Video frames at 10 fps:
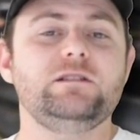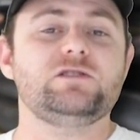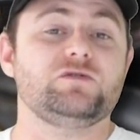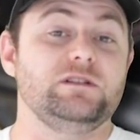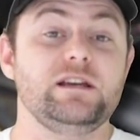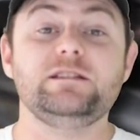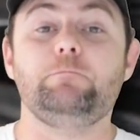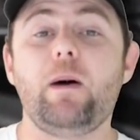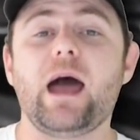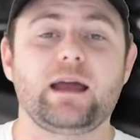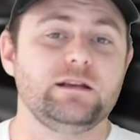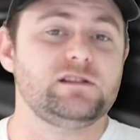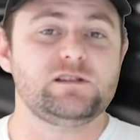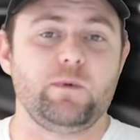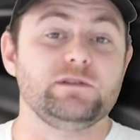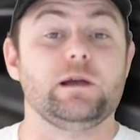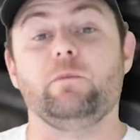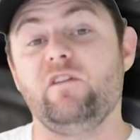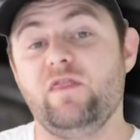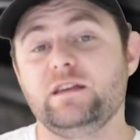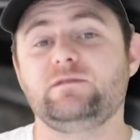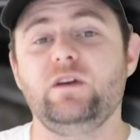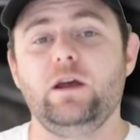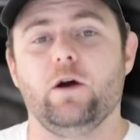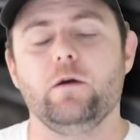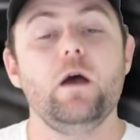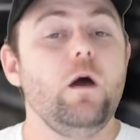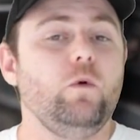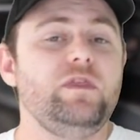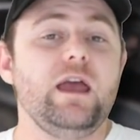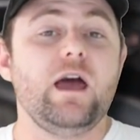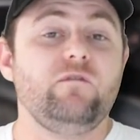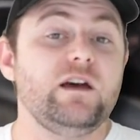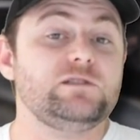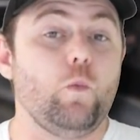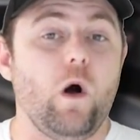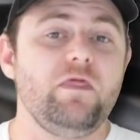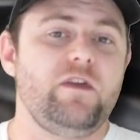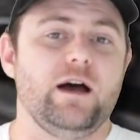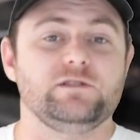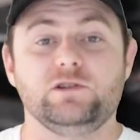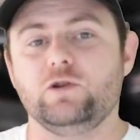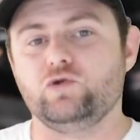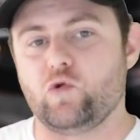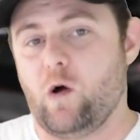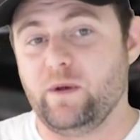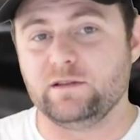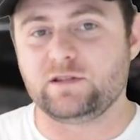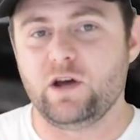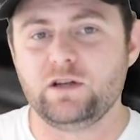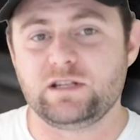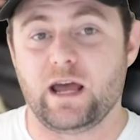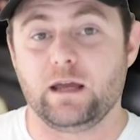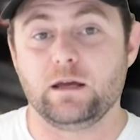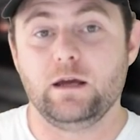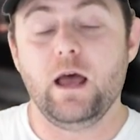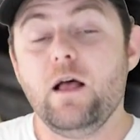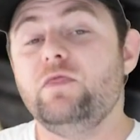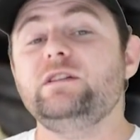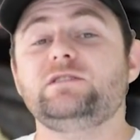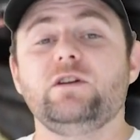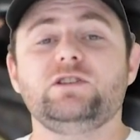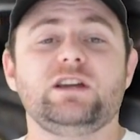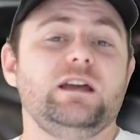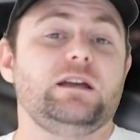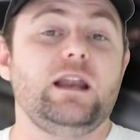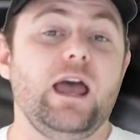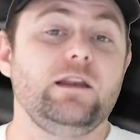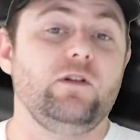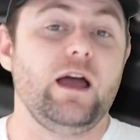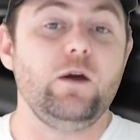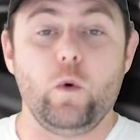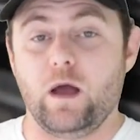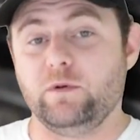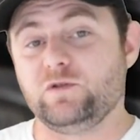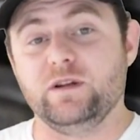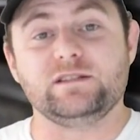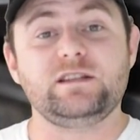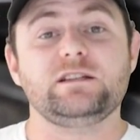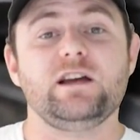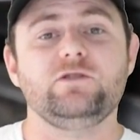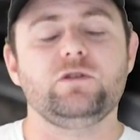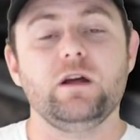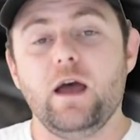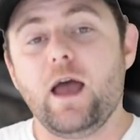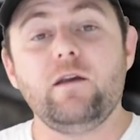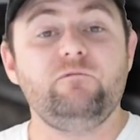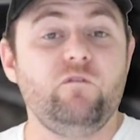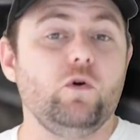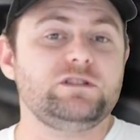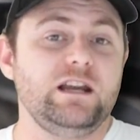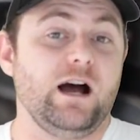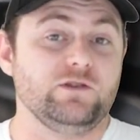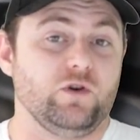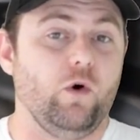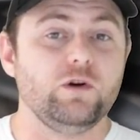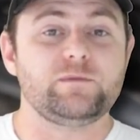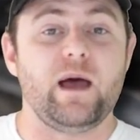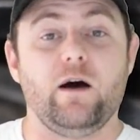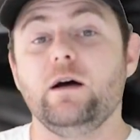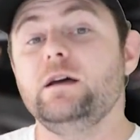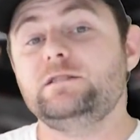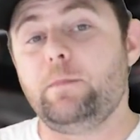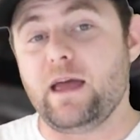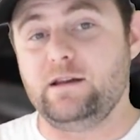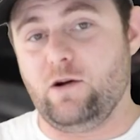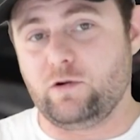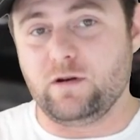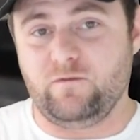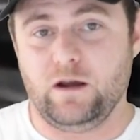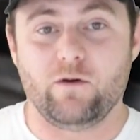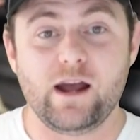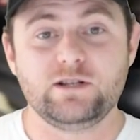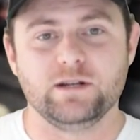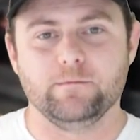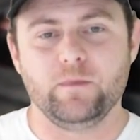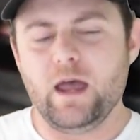Industries is back as the sponsor for this video with the FS1000 drop-in surge tank. This surge tank can handle anywhere between 600 and 1400 horsepower depending on configuration.